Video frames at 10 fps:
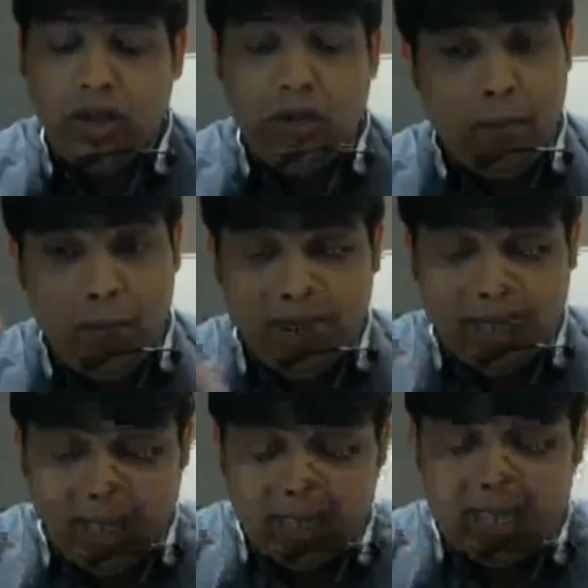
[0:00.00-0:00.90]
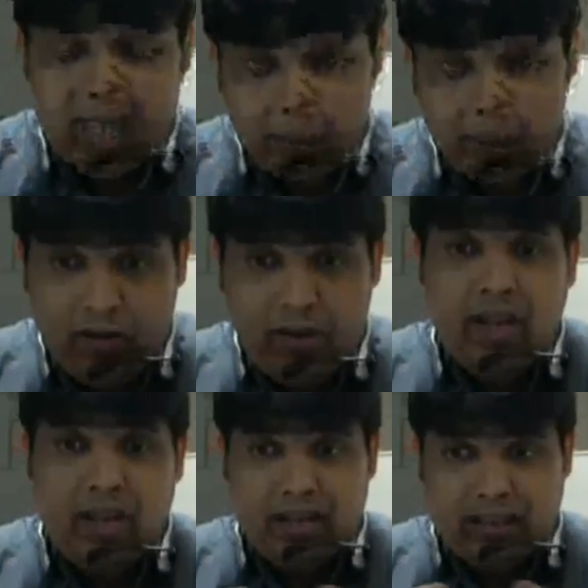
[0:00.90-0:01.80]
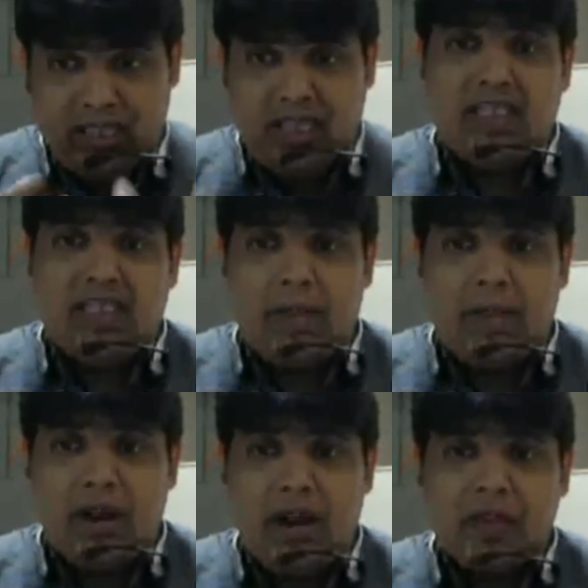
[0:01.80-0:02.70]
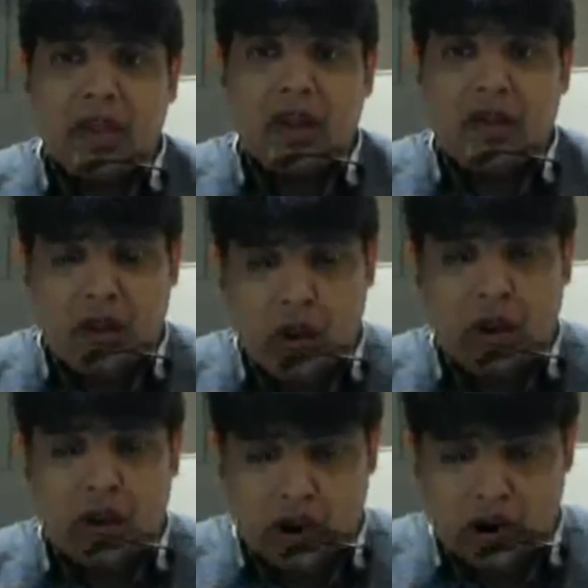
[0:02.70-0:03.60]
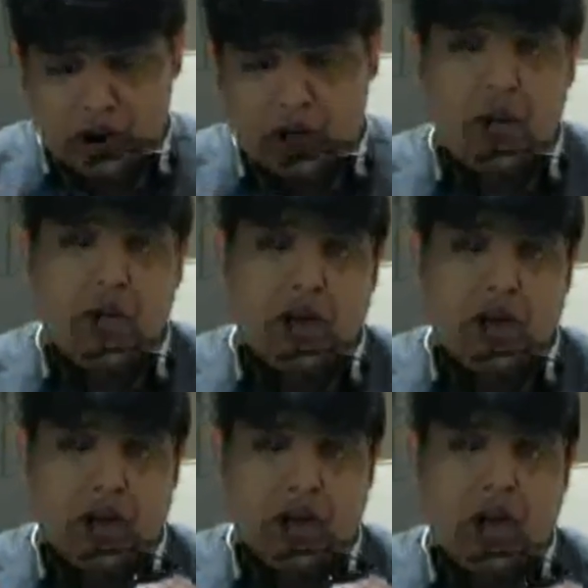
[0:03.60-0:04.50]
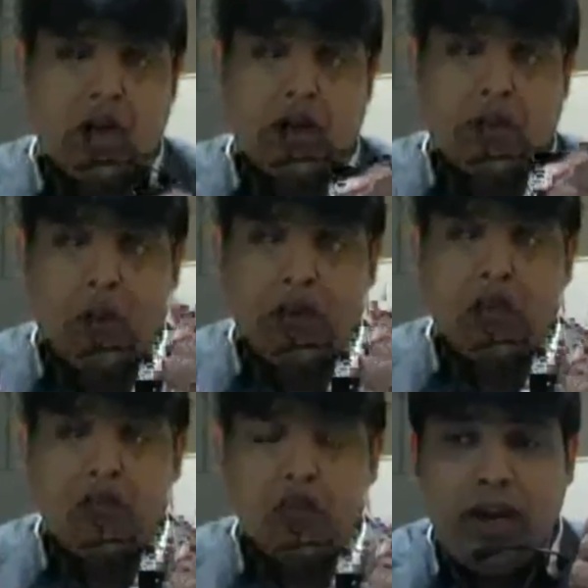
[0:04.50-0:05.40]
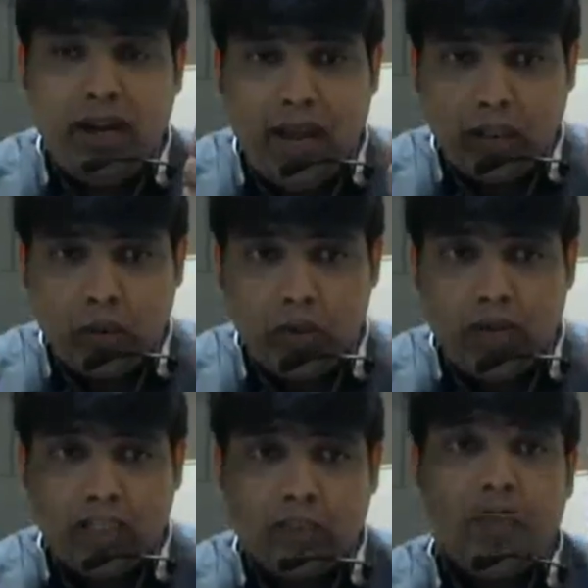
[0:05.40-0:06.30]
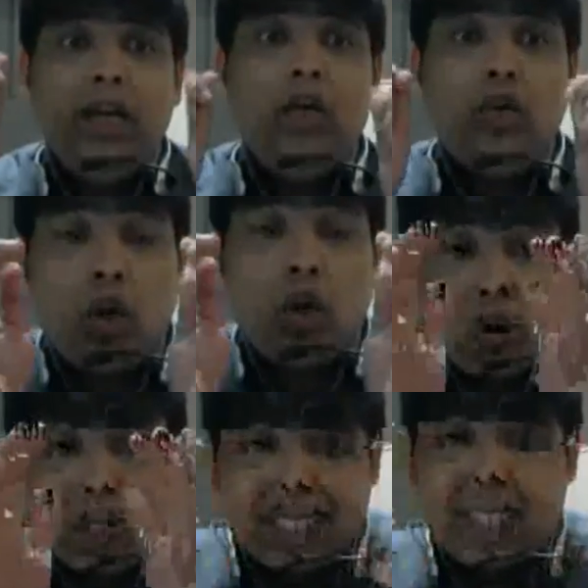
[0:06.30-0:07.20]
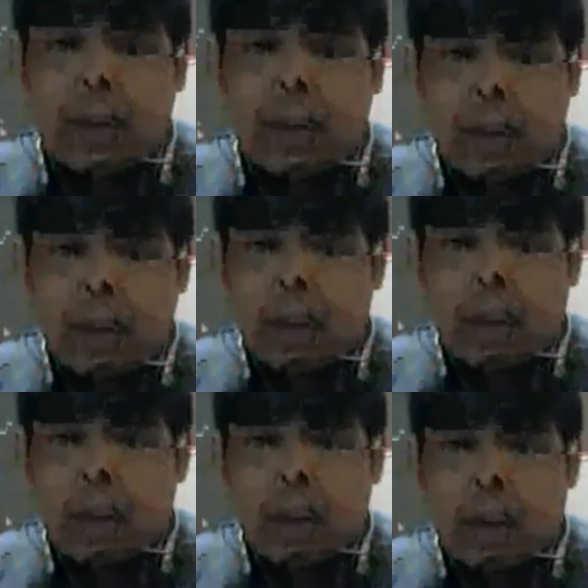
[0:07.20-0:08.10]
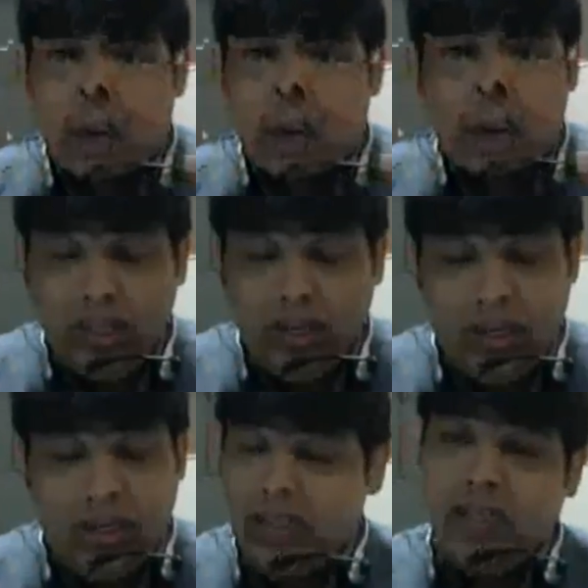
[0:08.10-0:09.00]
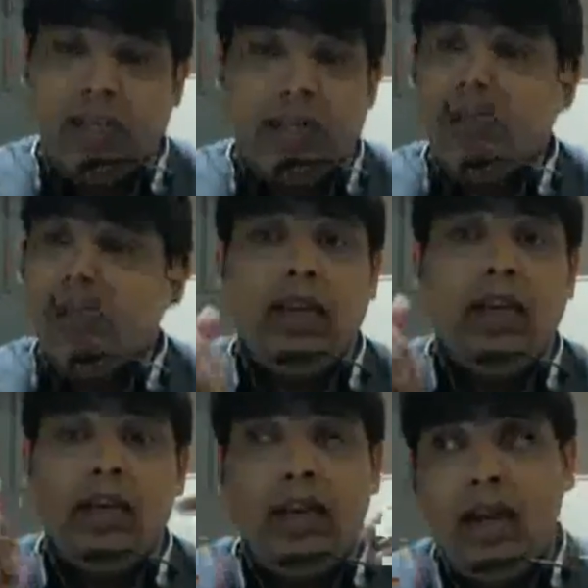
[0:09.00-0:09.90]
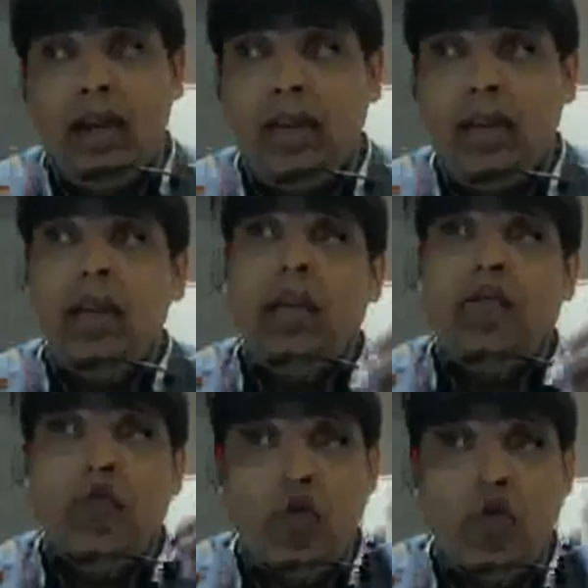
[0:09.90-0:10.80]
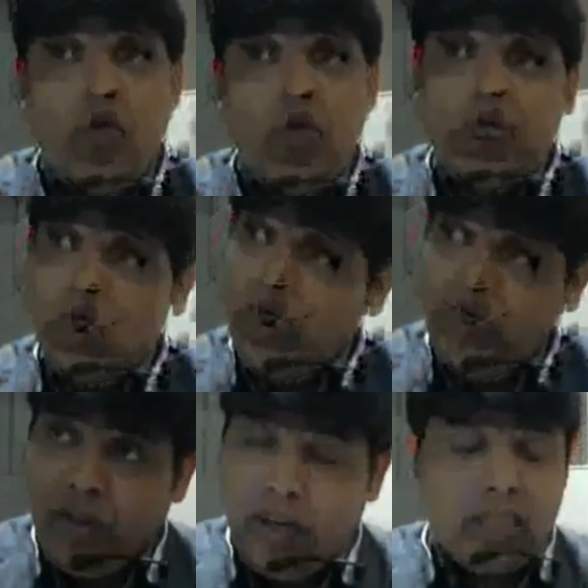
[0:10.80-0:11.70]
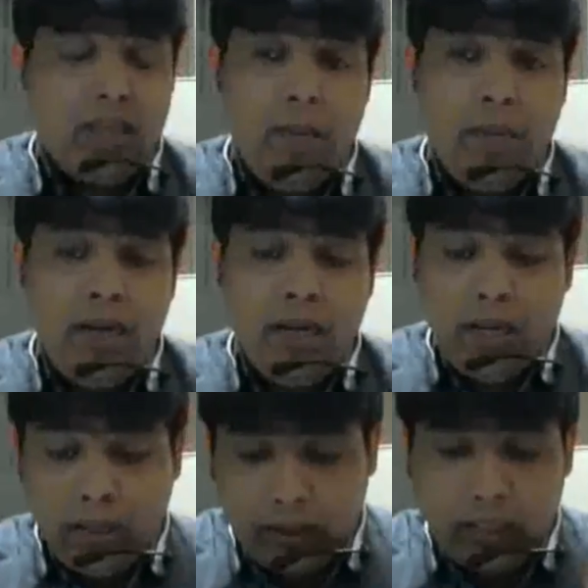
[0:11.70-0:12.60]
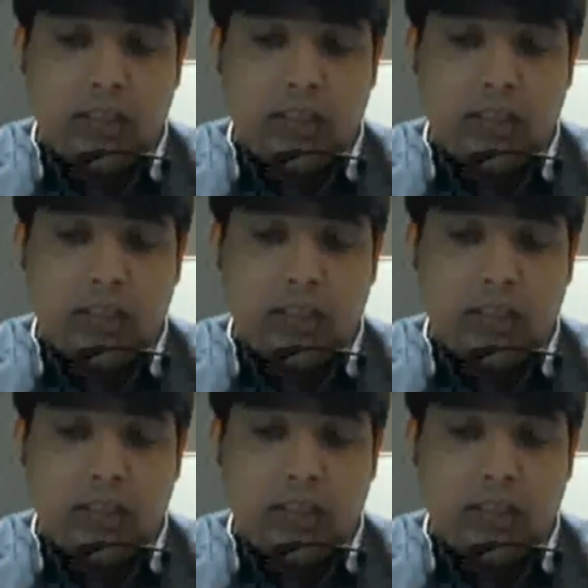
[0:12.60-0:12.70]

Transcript: Okay, but this I am giving this example from a point of view that I should explain you the concept, not the real. See, in reality, if you go to various company,